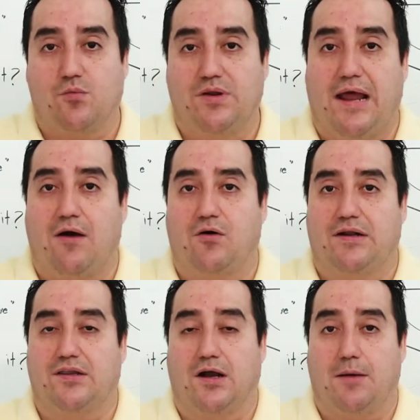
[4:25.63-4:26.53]
we're now
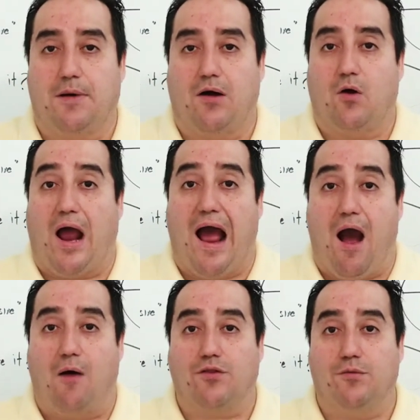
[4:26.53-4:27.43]
going to talk about
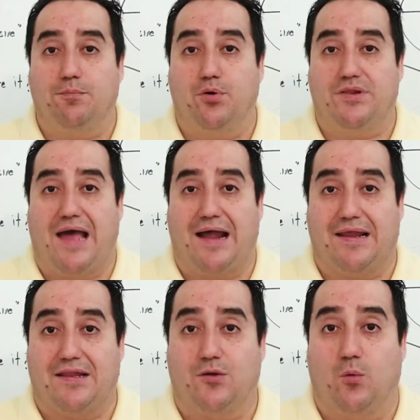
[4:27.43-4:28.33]
how to put
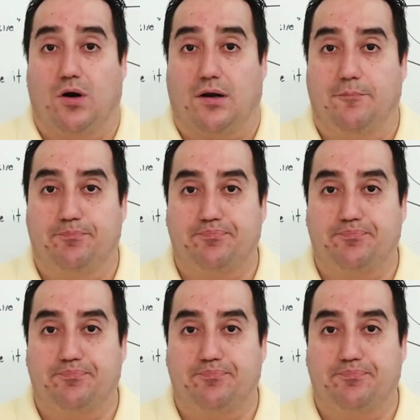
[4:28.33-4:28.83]
that into work.